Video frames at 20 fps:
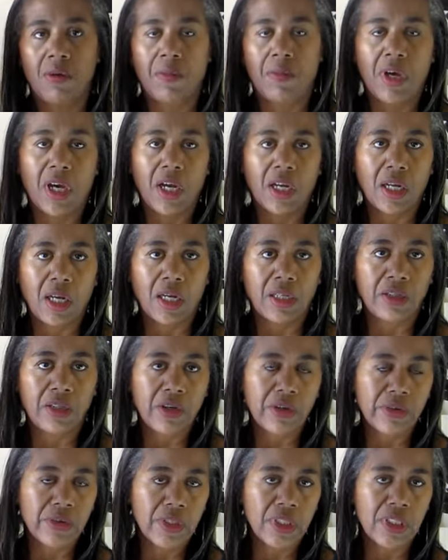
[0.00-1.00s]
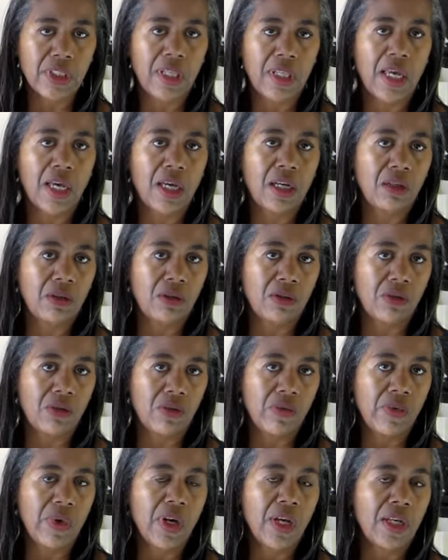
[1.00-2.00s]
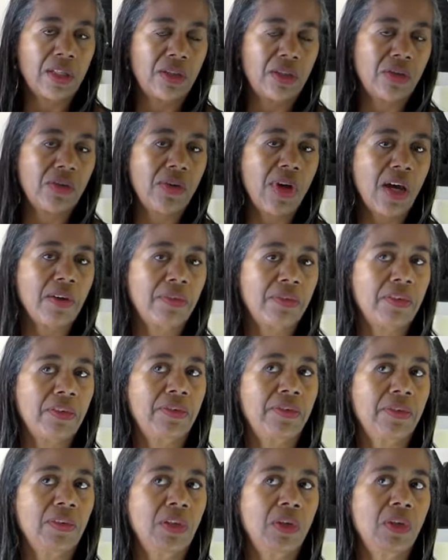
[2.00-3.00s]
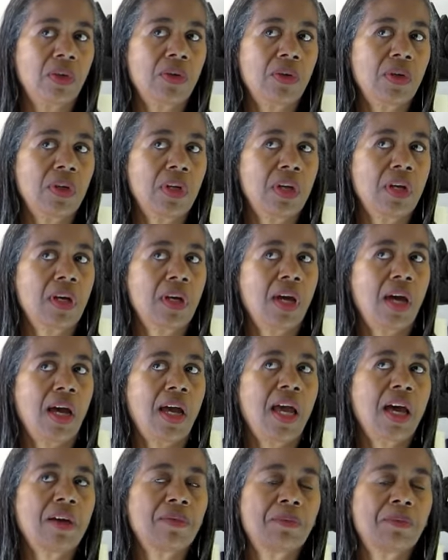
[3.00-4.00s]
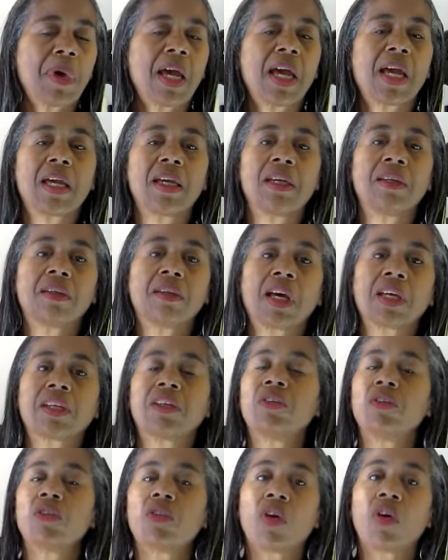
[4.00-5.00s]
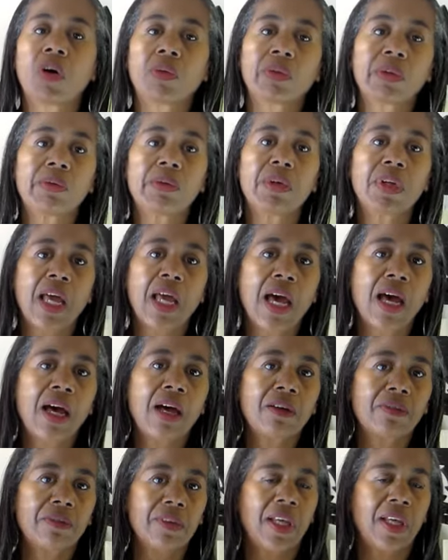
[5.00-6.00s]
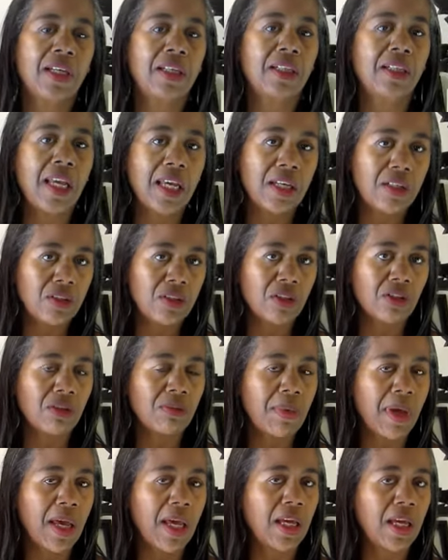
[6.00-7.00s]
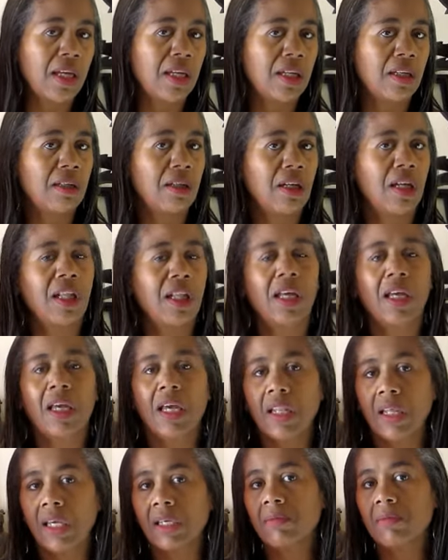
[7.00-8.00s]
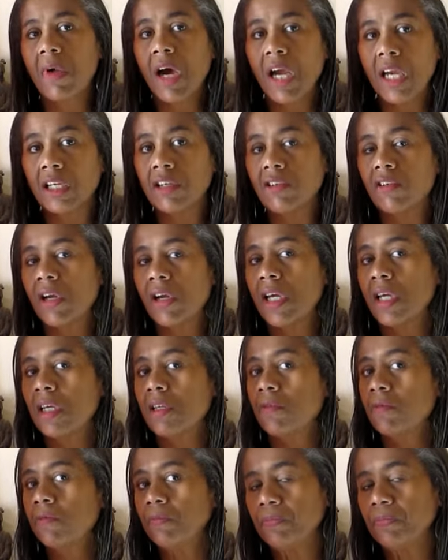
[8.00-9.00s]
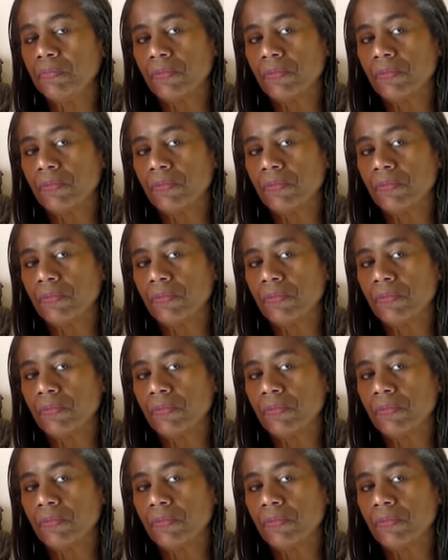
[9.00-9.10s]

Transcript: But I noticed that when I do have the flu, I have pain like you normally would have, like nasal pain, like migraine,